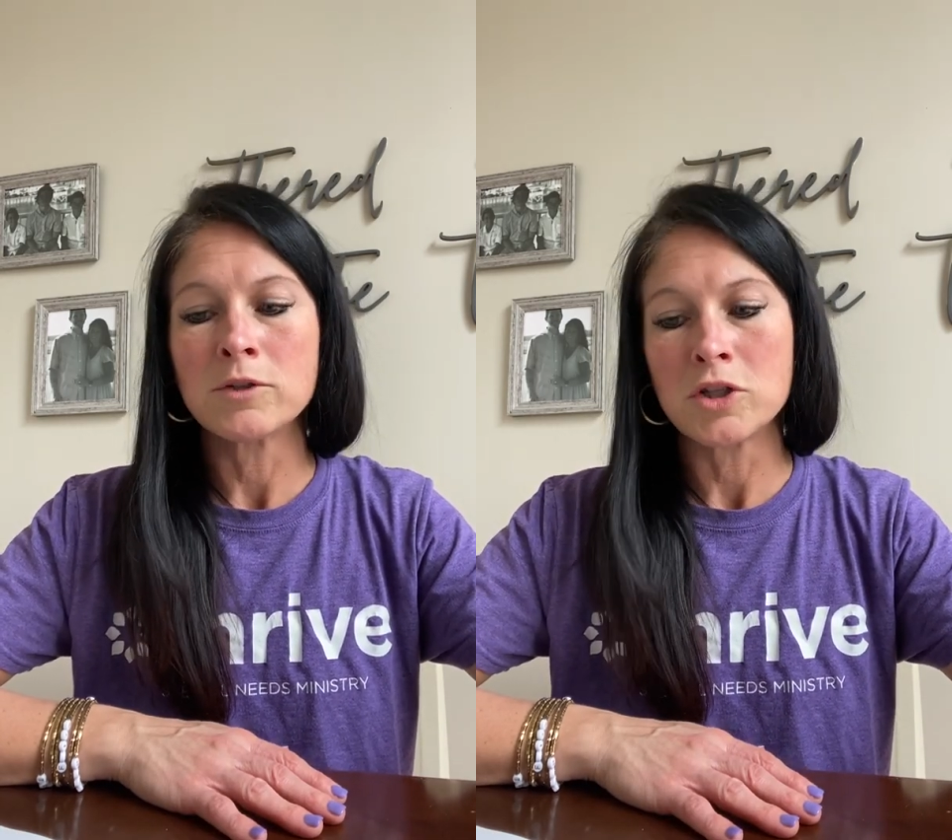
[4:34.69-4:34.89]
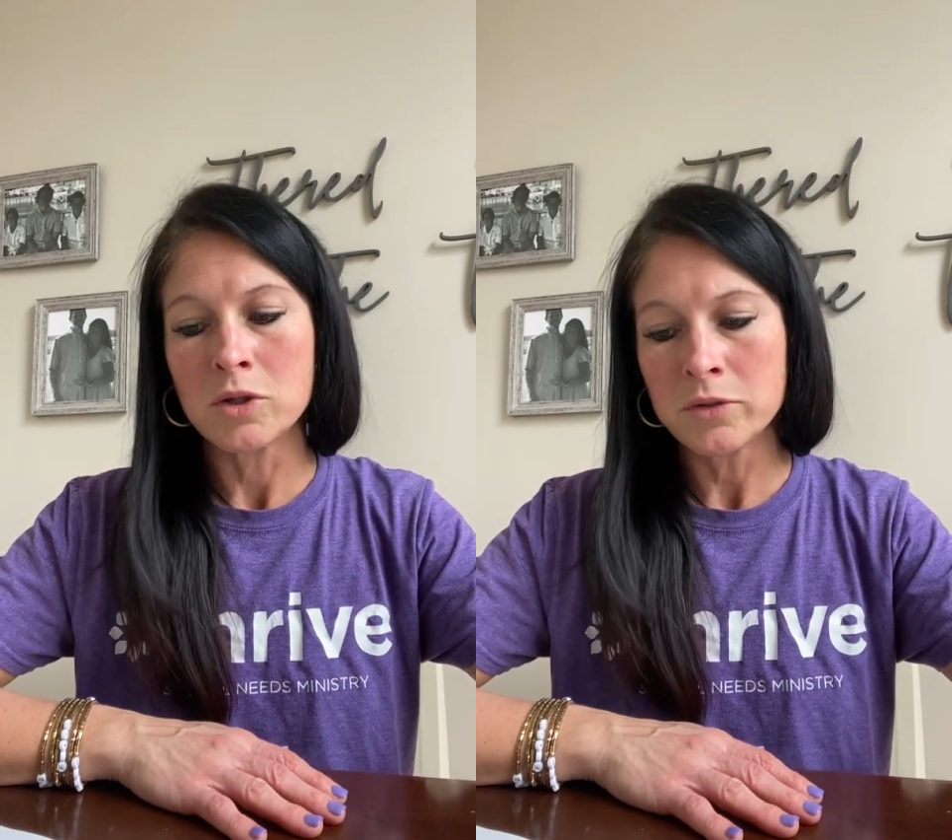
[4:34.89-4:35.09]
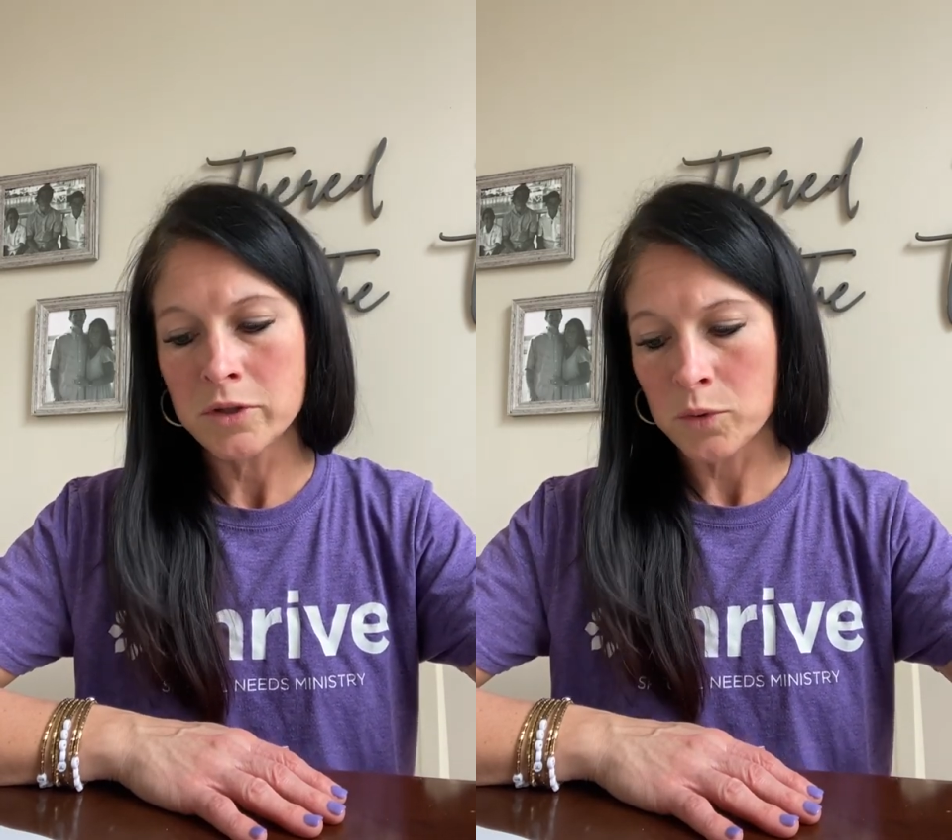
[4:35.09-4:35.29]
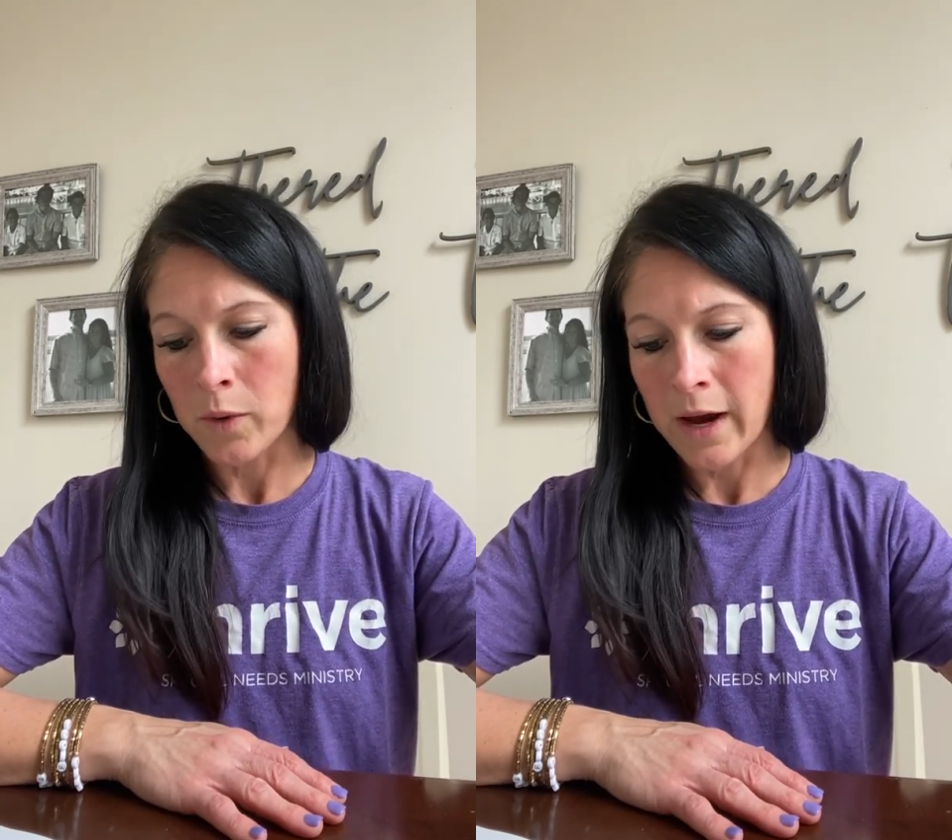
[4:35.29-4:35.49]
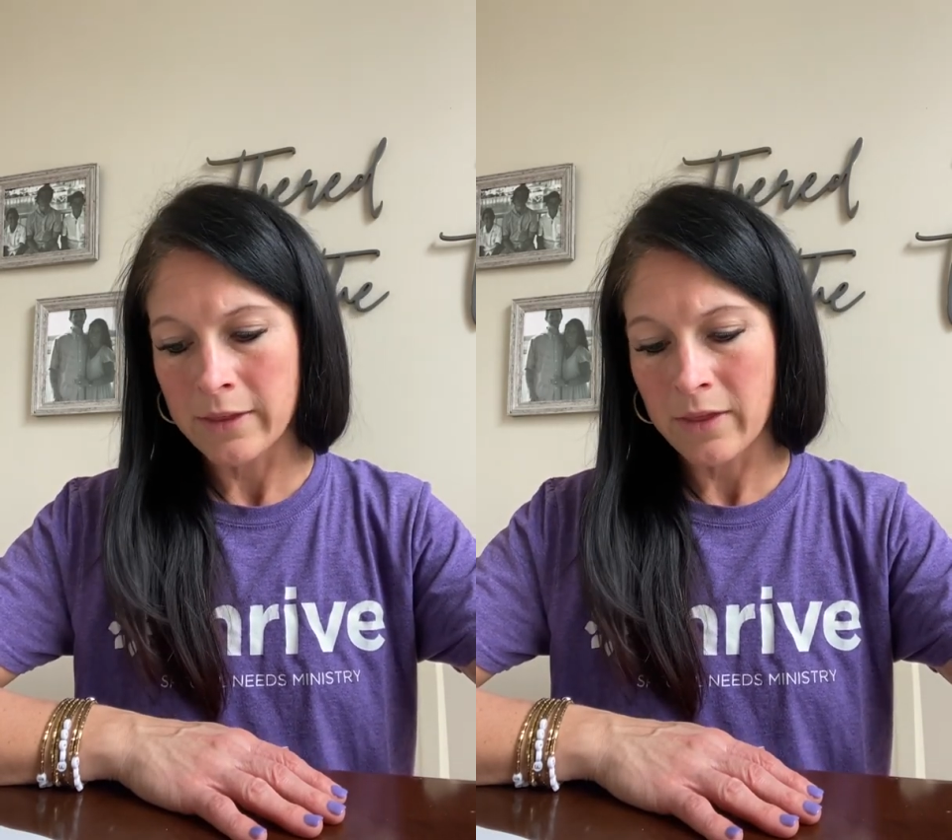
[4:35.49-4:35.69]
juice or
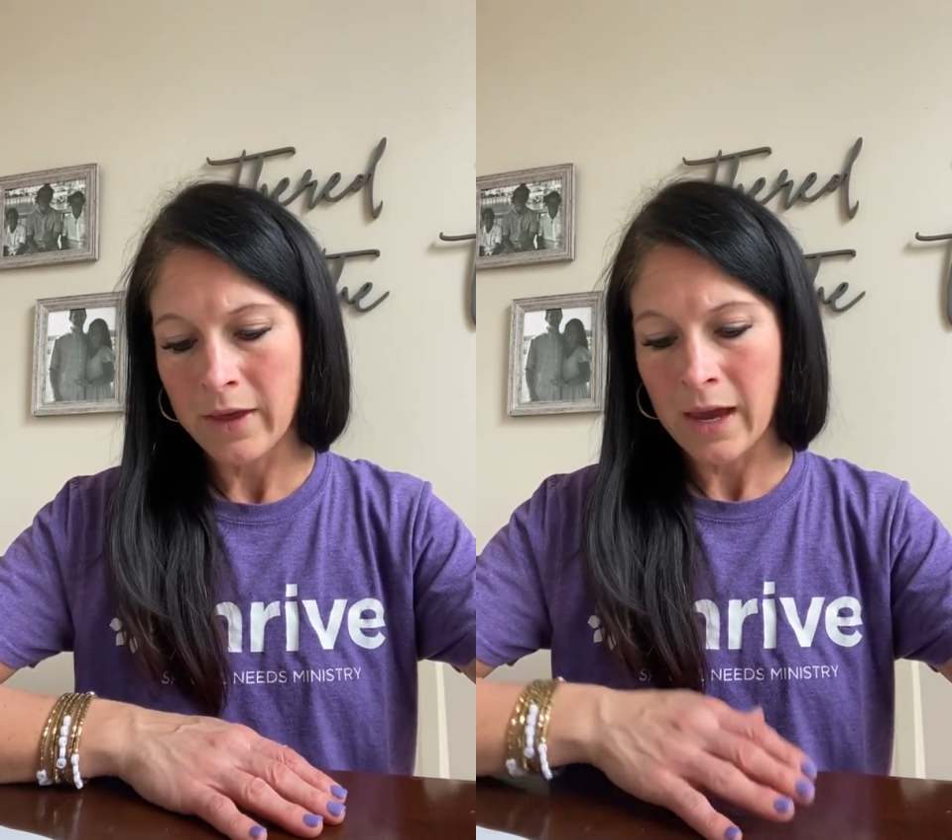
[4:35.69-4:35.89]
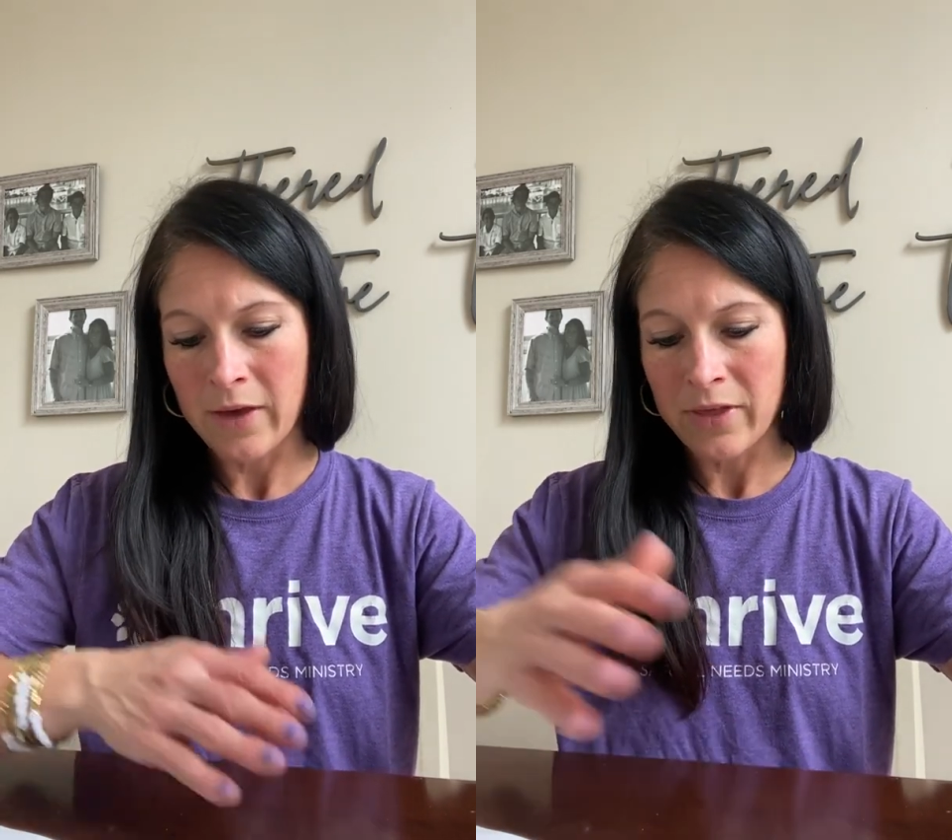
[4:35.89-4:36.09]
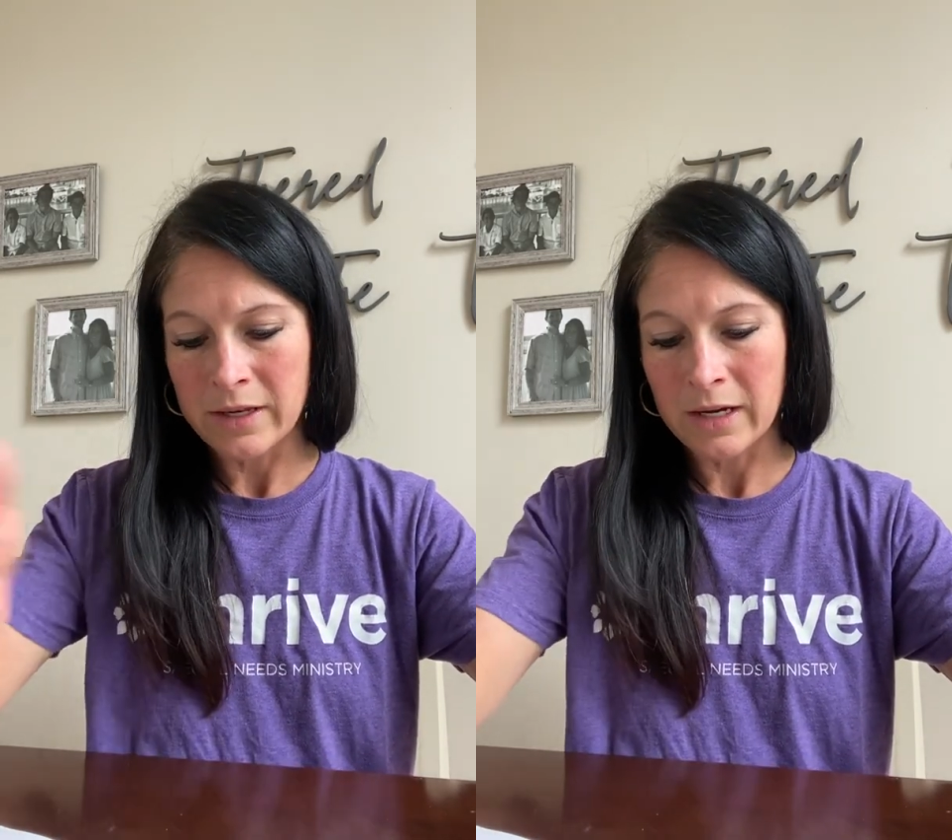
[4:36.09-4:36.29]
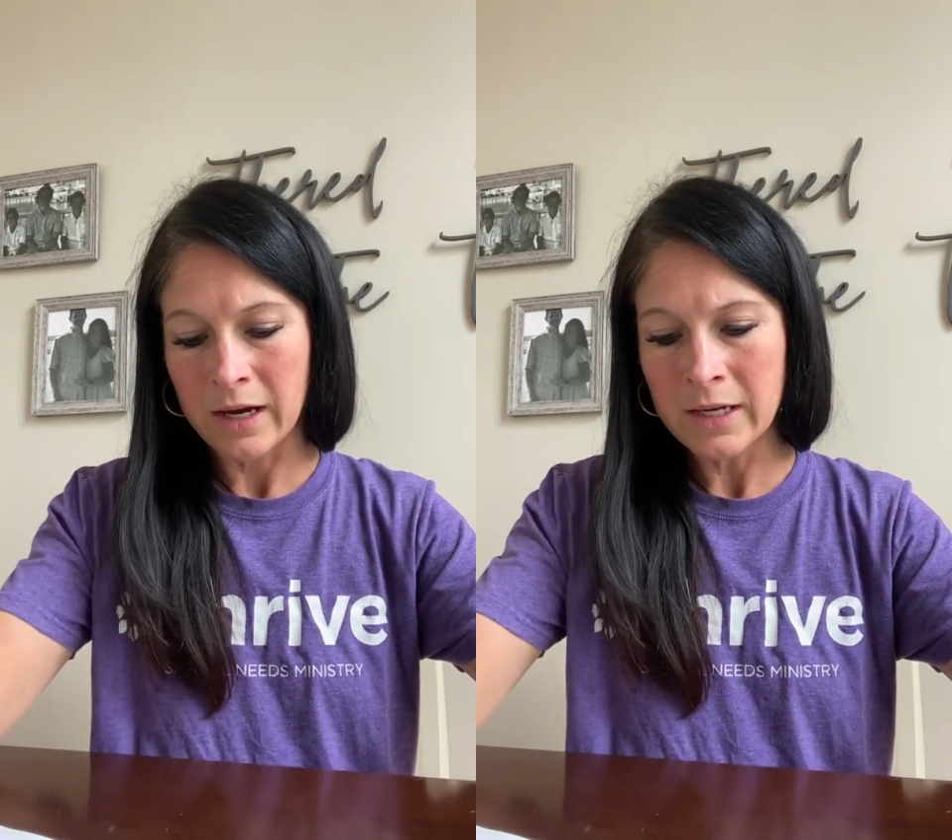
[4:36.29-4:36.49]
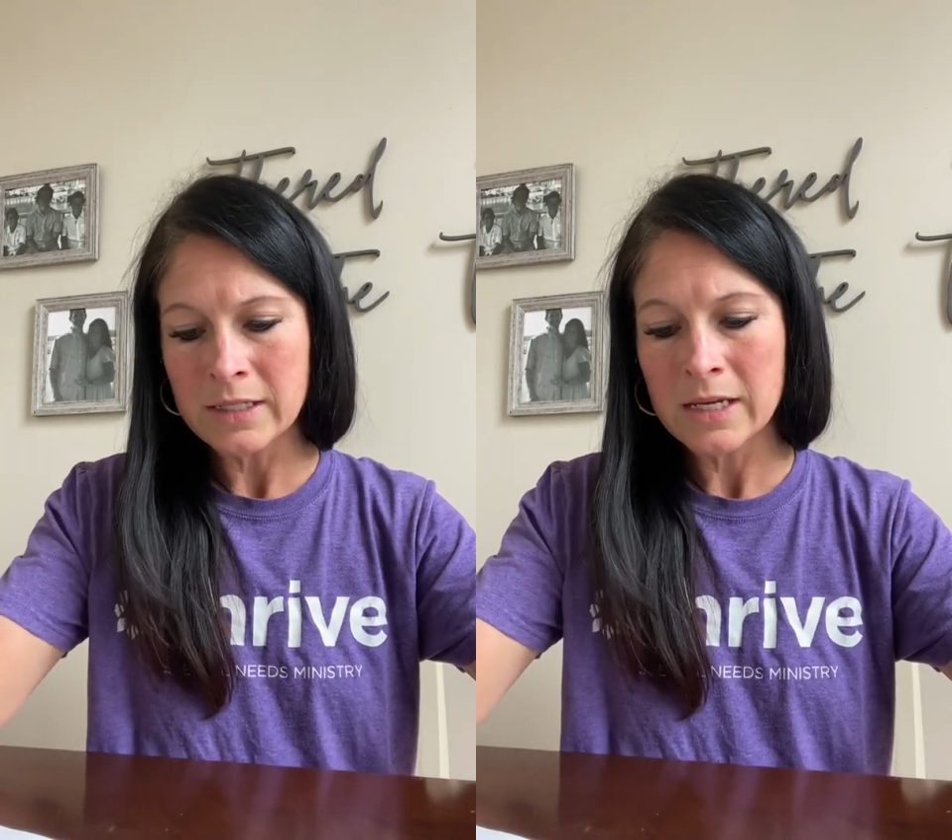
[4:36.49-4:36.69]
wine that they had that
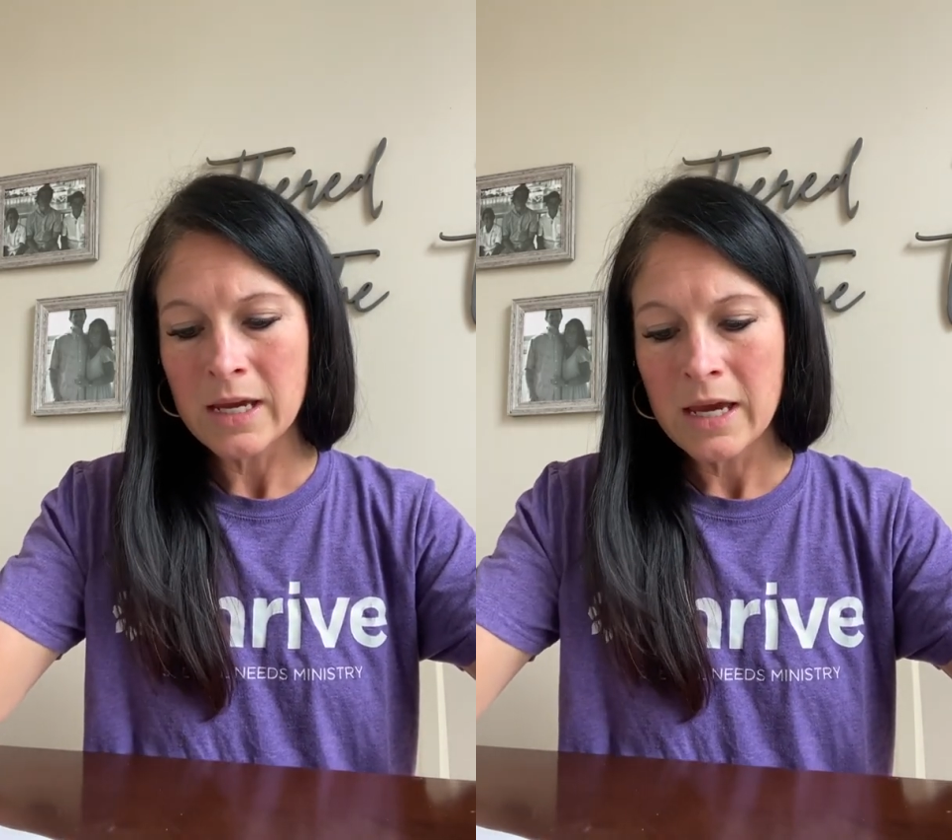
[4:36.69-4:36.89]
night.